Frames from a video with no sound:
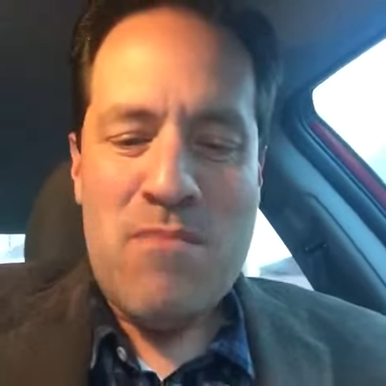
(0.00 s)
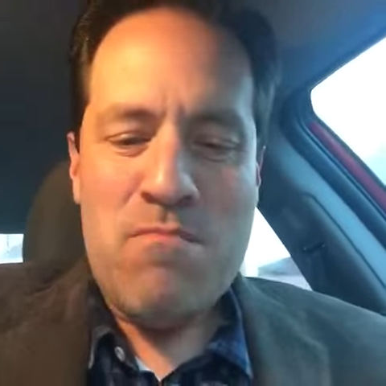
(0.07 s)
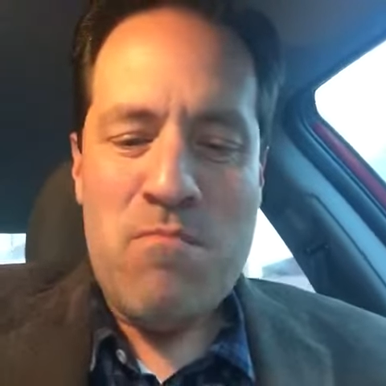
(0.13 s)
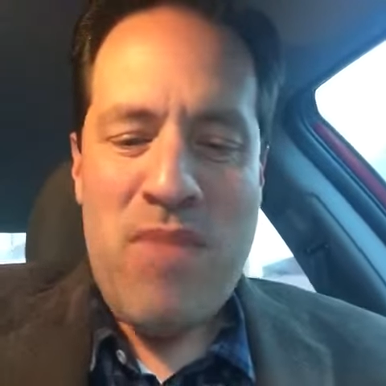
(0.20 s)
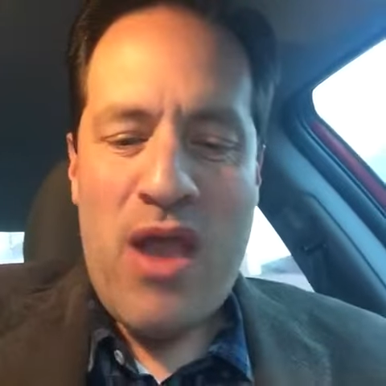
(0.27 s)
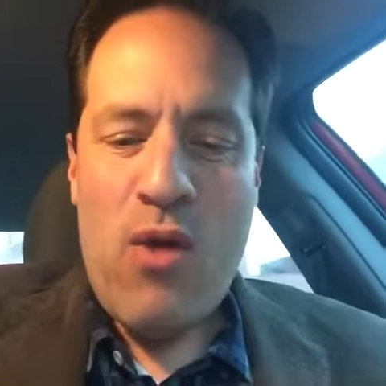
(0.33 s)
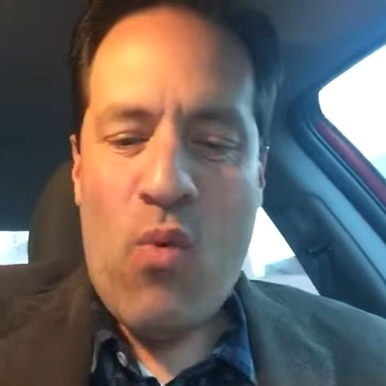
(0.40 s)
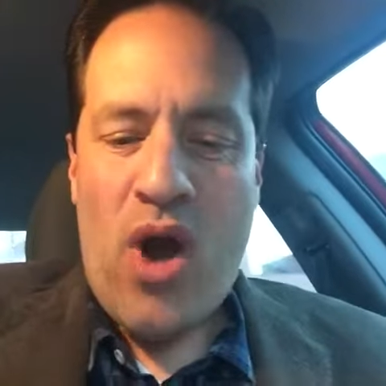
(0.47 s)

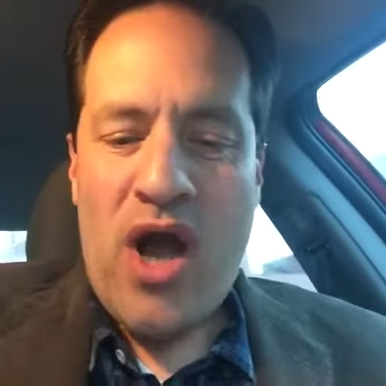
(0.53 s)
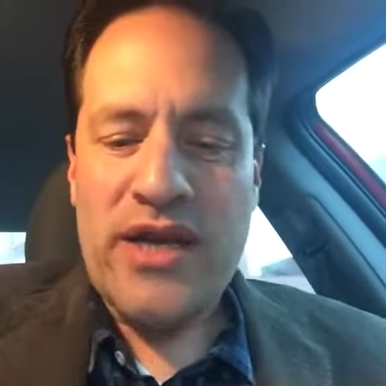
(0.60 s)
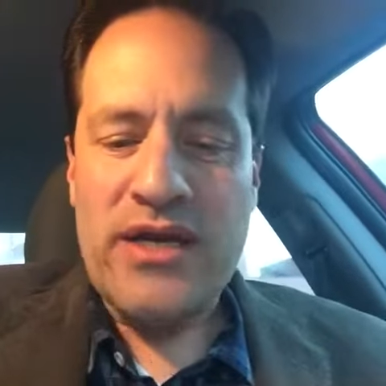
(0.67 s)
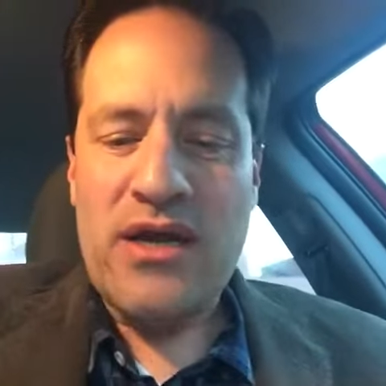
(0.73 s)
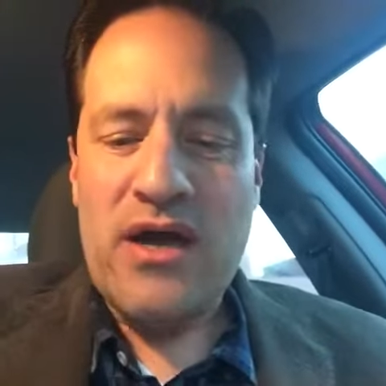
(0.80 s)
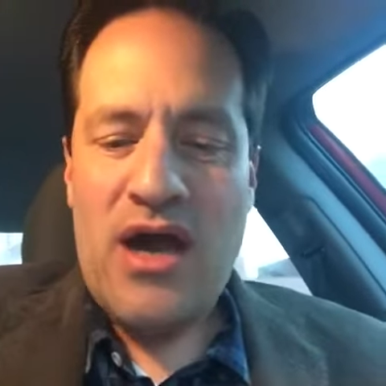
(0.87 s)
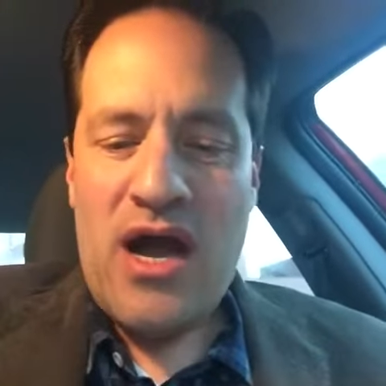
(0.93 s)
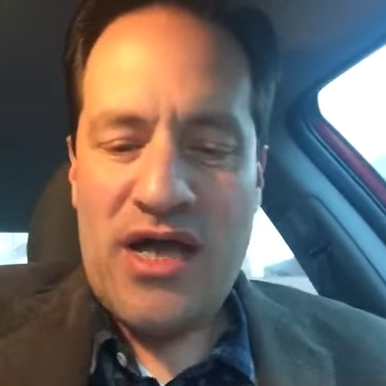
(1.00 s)
may
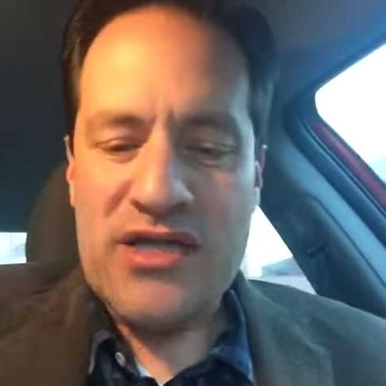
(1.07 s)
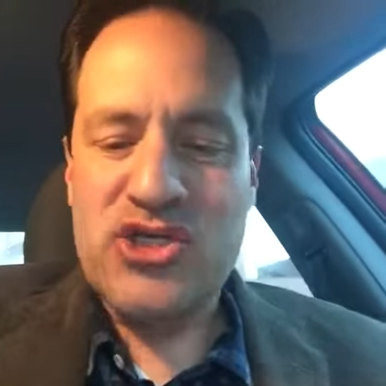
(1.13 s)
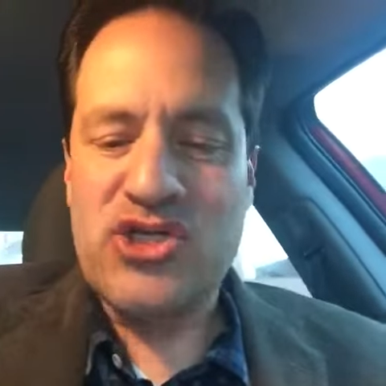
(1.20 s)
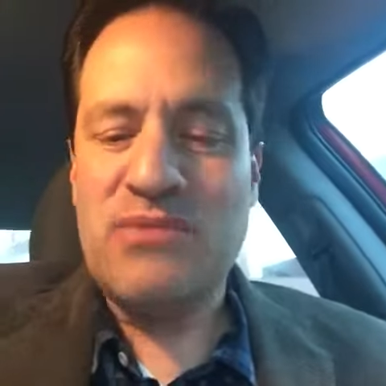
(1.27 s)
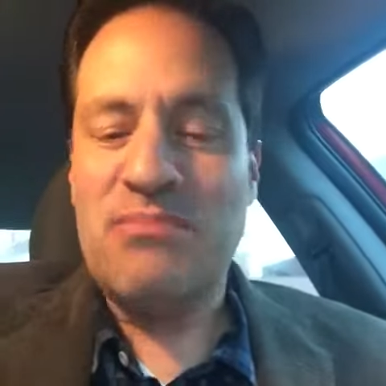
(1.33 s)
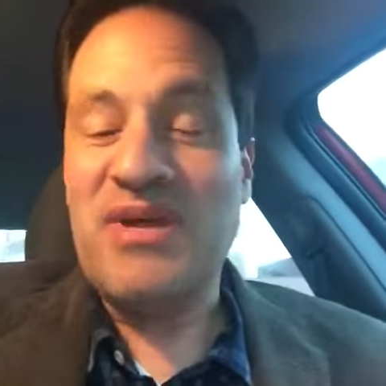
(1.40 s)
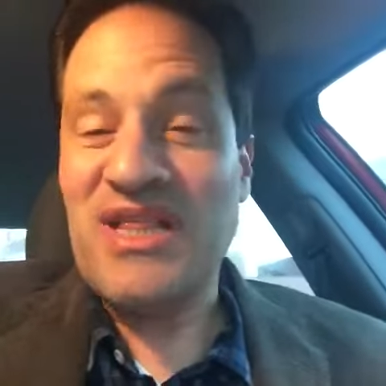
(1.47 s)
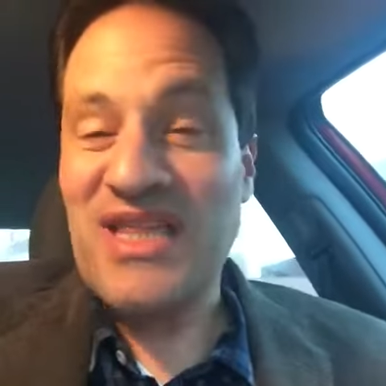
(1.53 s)
want us
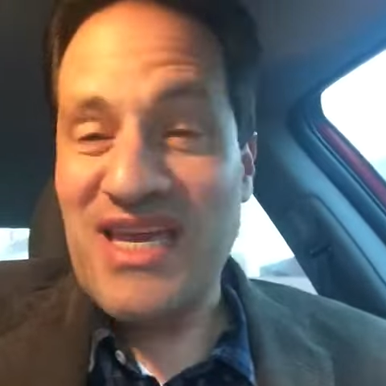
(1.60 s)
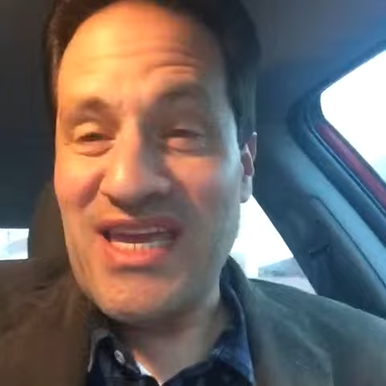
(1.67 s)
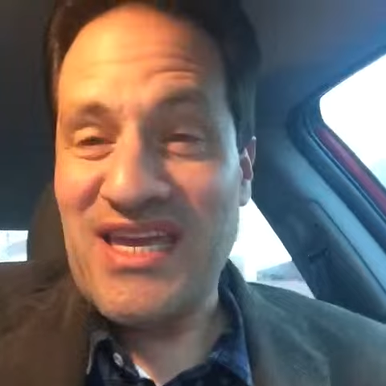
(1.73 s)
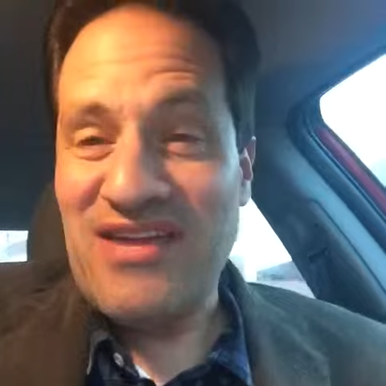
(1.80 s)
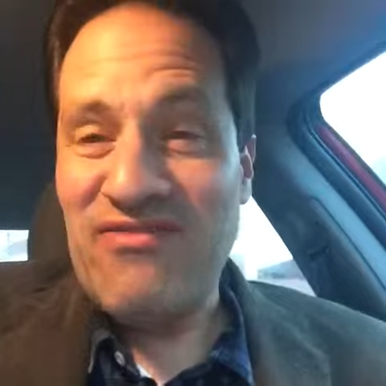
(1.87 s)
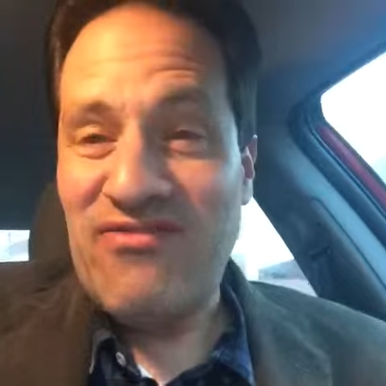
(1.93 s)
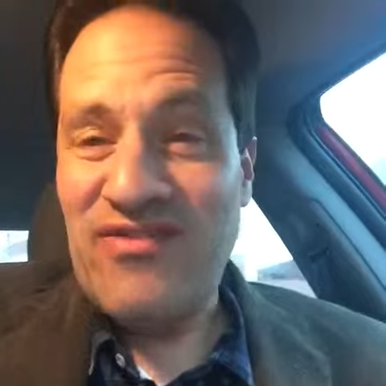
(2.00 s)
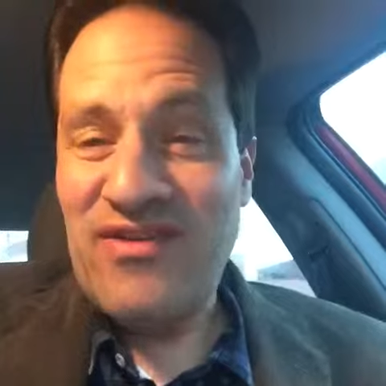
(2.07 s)
to
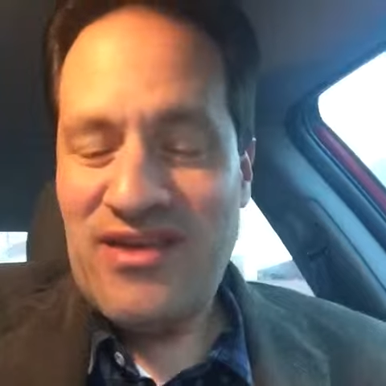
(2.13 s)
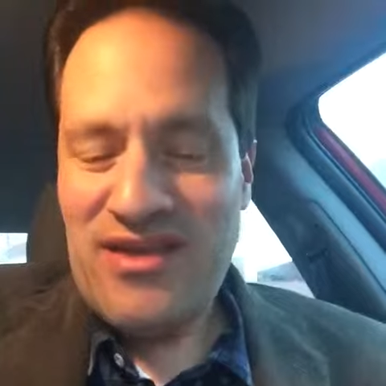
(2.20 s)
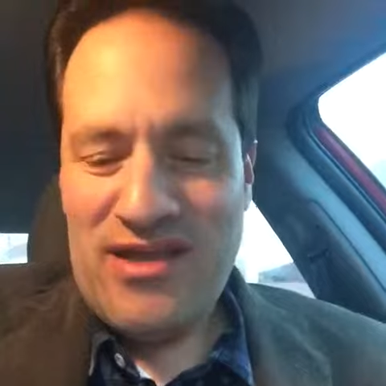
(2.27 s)
believe,